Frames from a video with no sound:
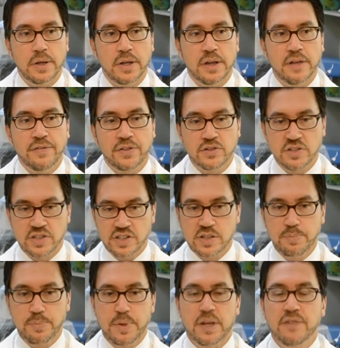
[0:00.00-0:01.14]
if there's
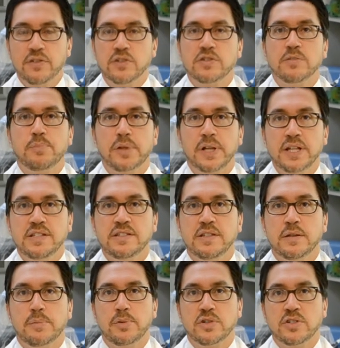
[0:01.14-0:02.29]
a place in
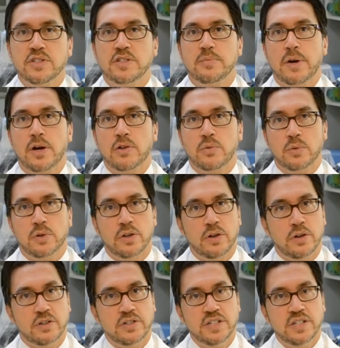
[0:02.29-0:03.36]
the person's mouth where there are